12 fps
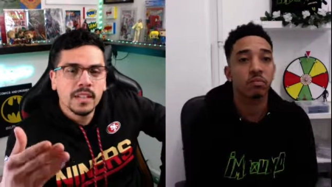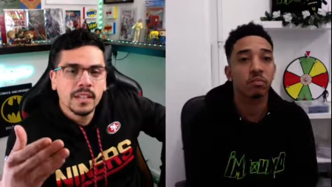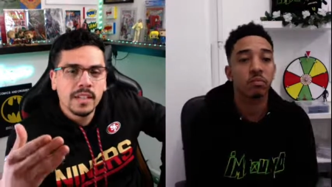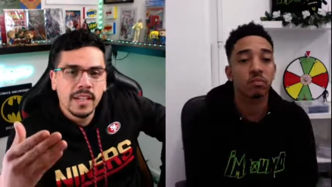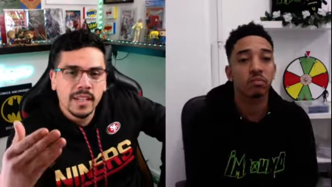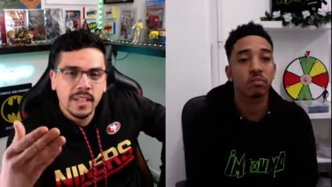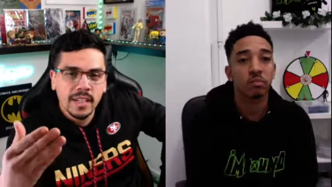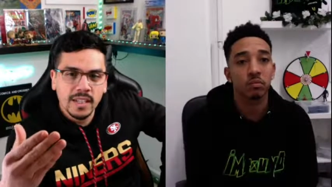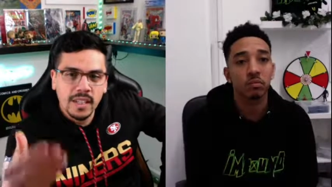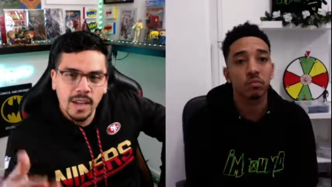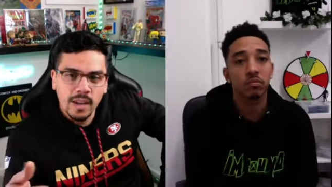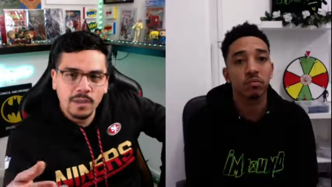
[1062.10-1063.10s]
Speaker 1: like
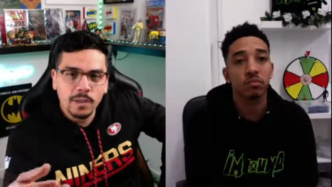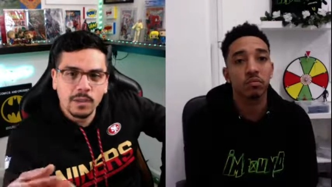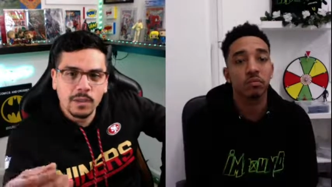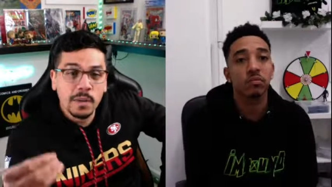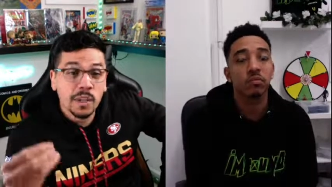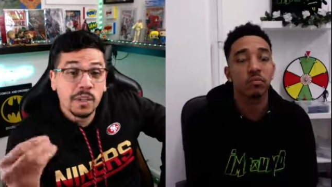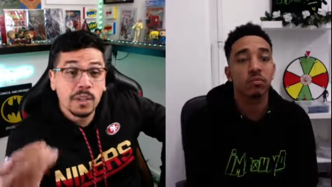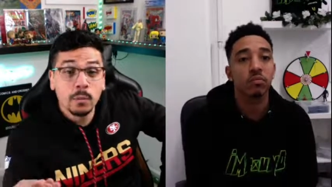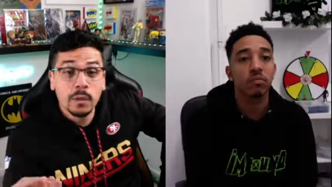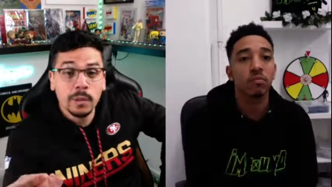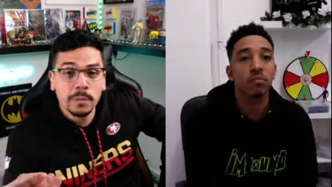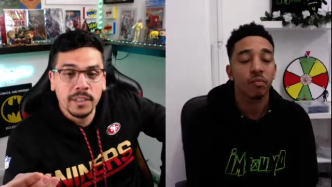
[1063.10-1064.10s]
characters, especially
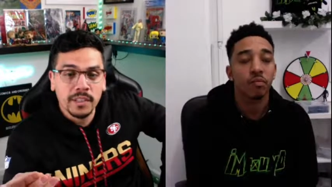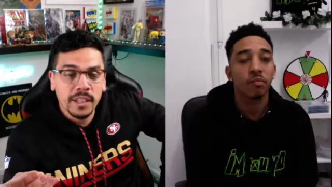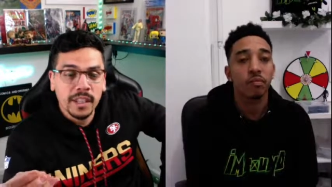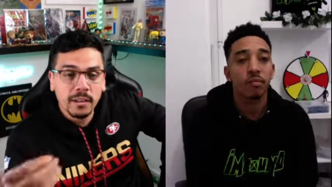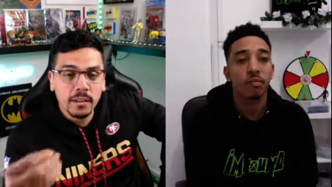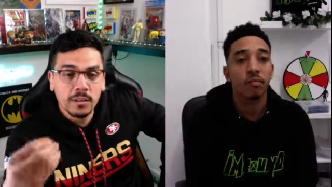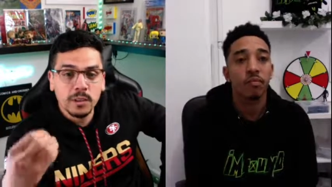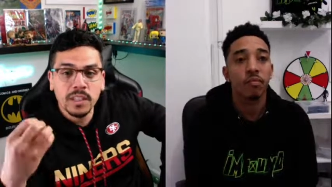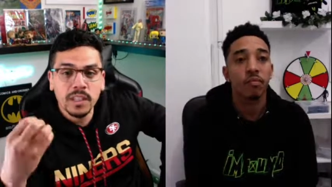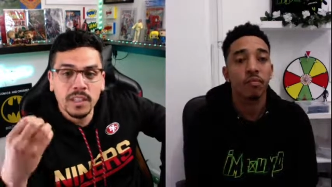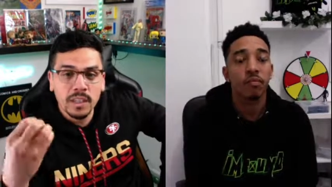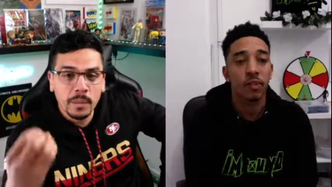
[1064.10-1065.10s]
women. Like you don't
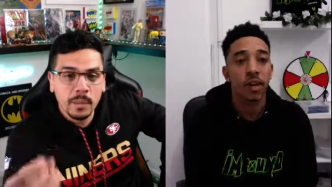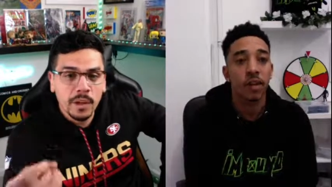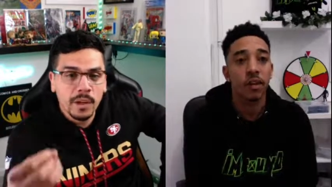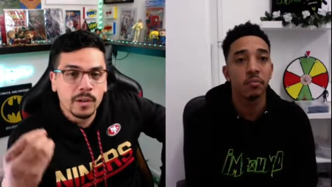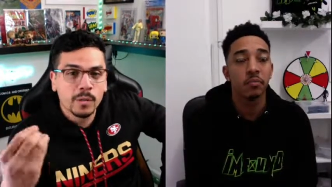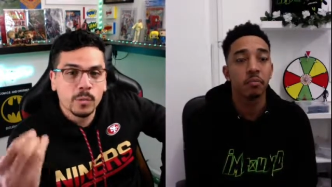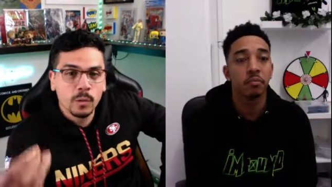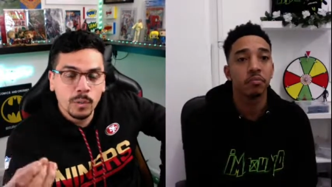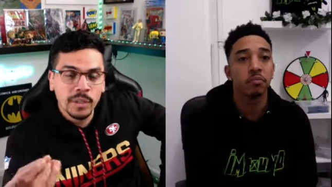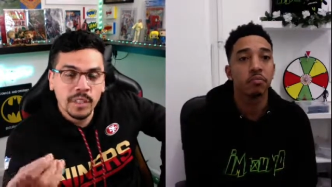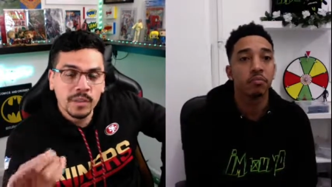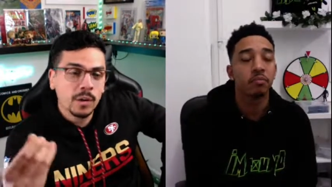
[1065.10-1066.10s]
see like a modern yeah.
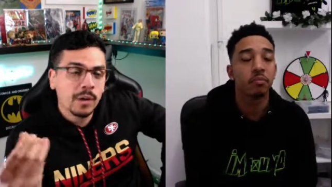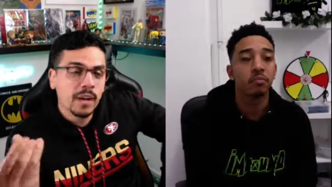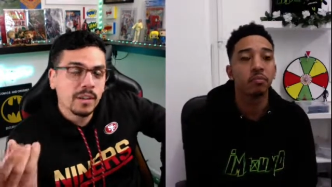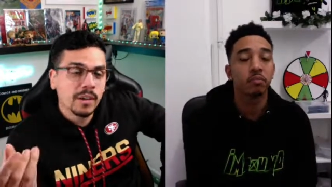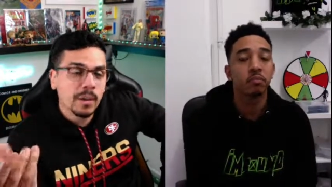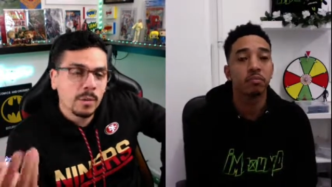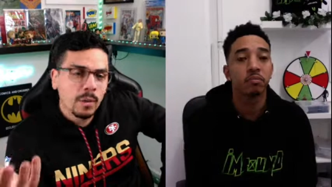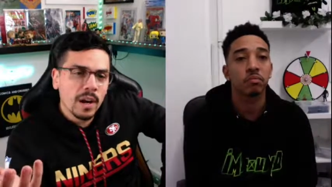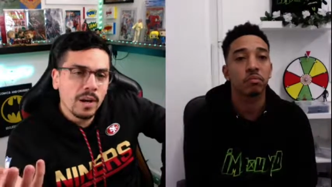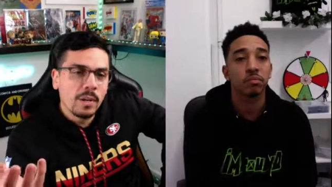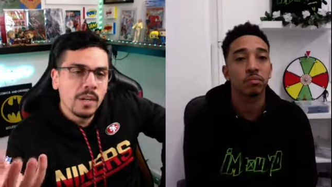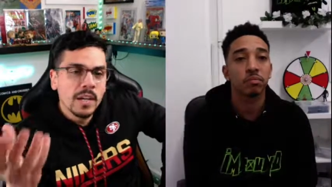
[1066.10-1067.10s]
woman. So I thought,
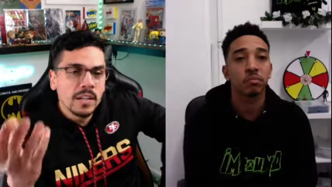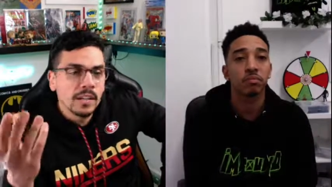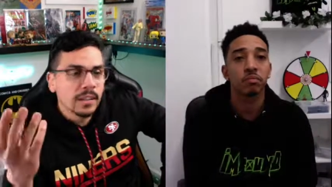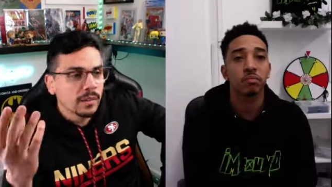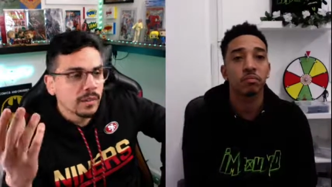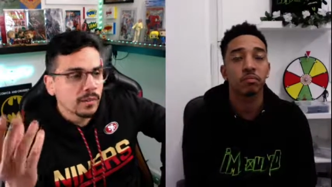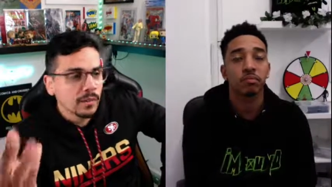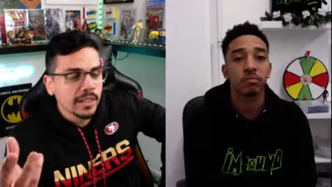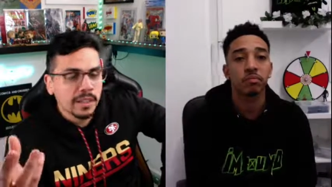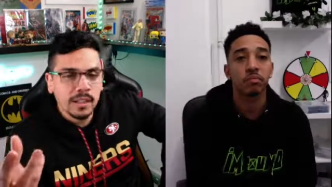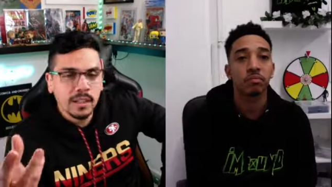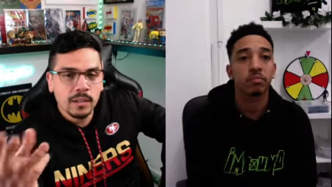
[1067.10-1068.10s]
wow, you know, you're
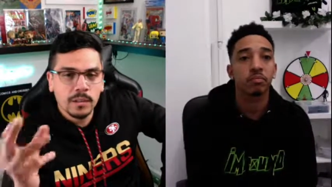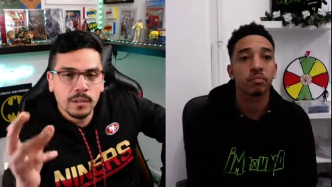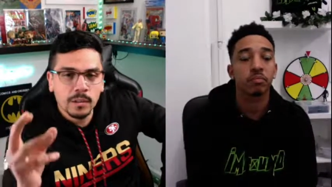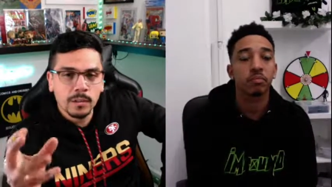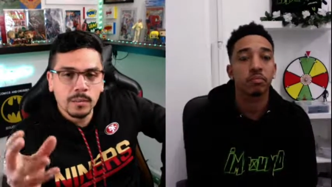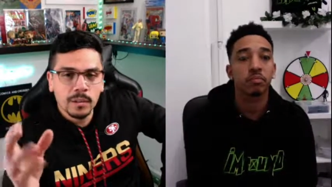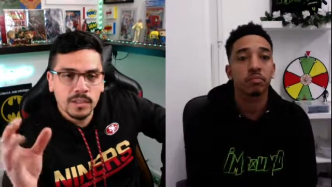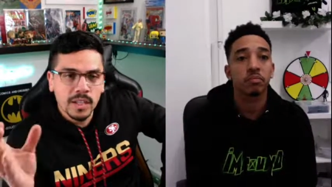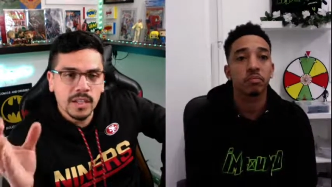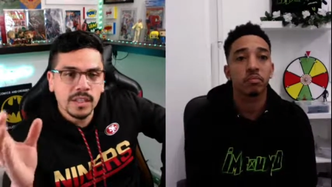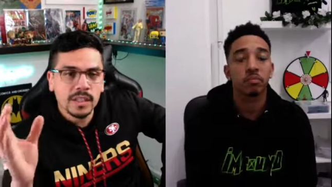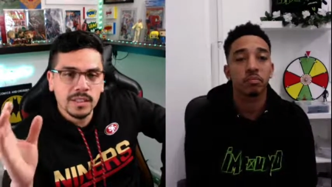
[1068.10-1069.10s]
right there in the urban
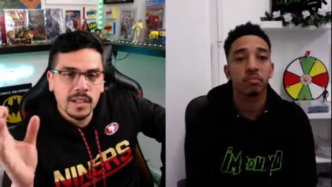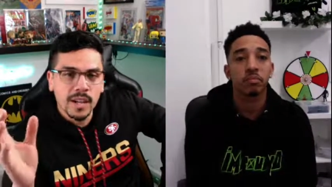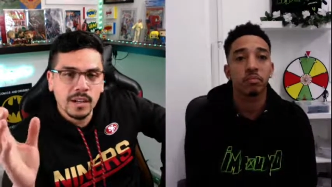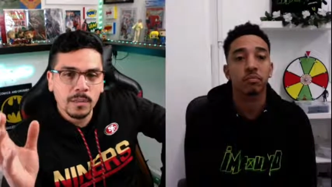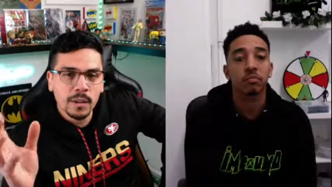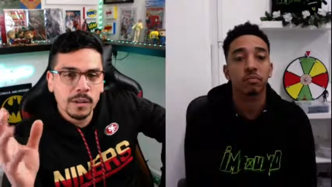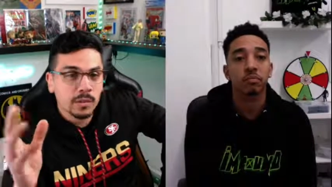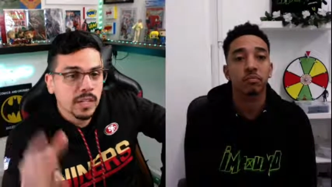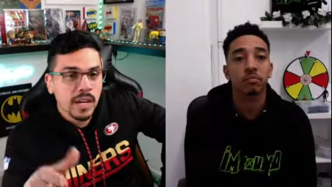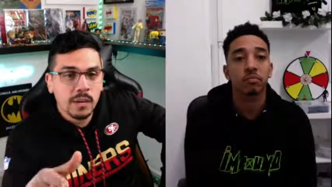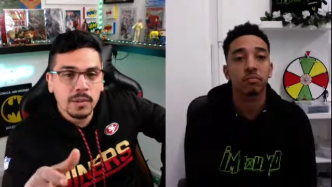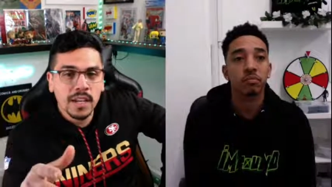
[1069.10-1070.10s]
setting of Sacramento
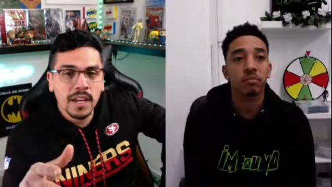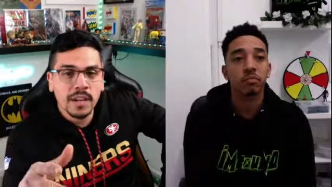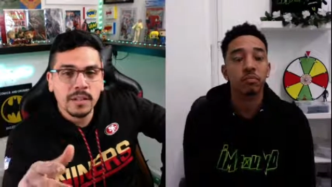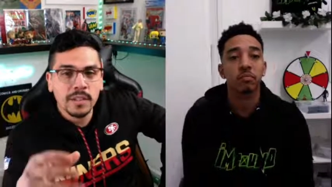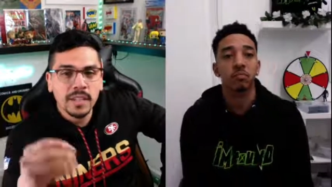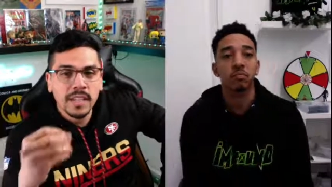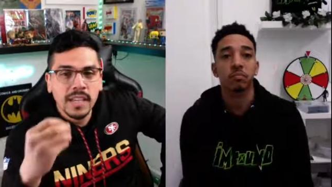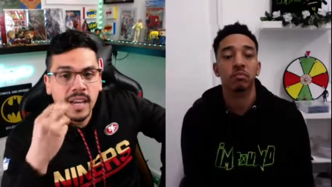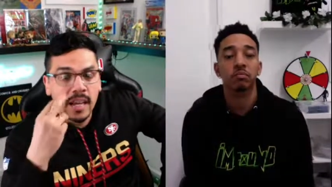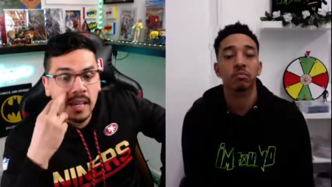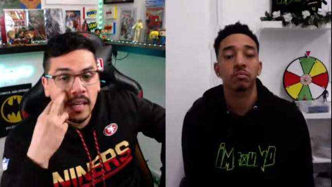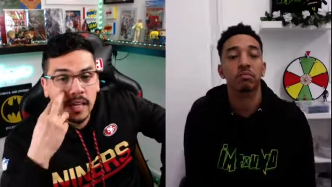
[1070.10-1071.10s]
downtown,
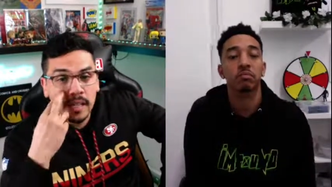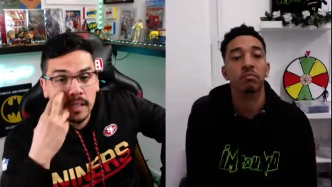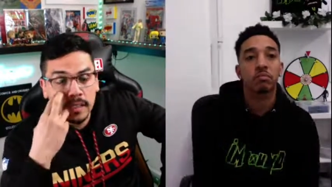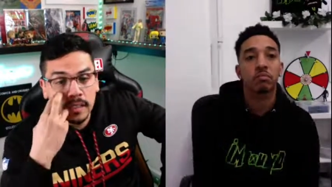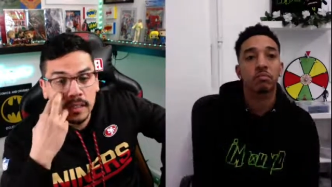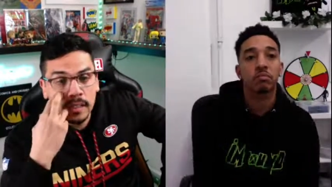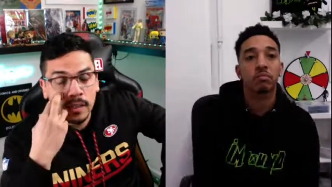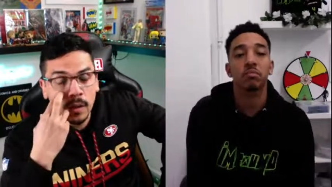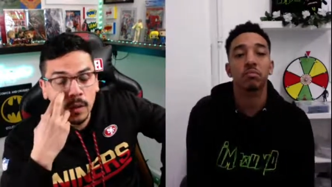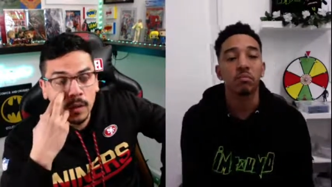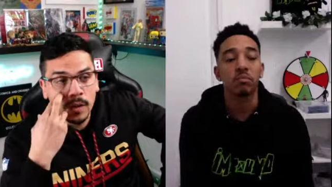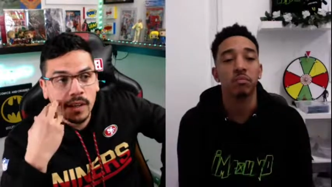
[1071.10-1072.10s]
and you
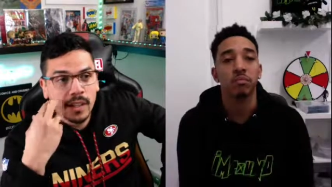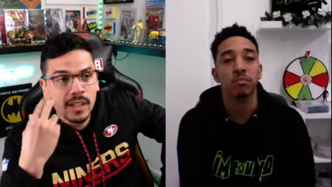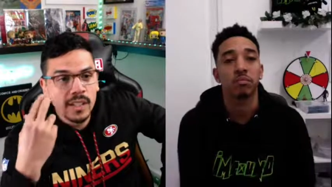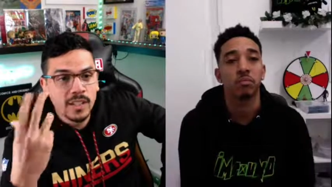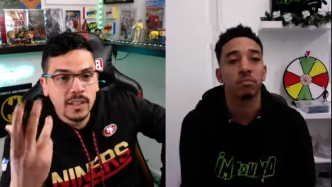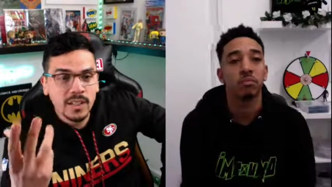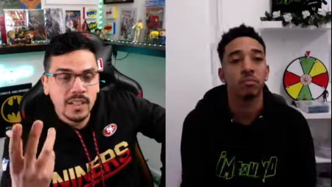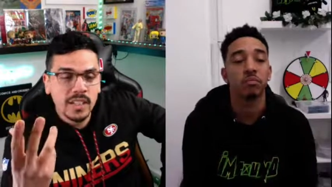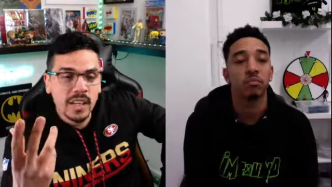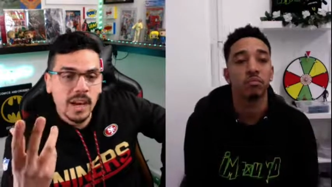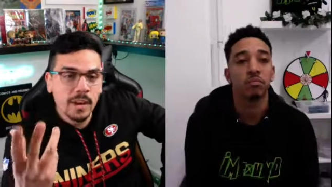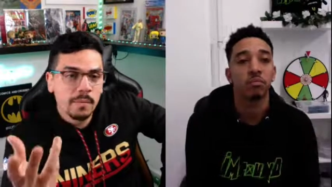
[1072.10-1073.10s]
know, and to
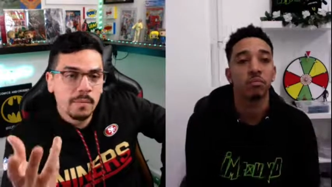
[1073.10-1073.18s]
see I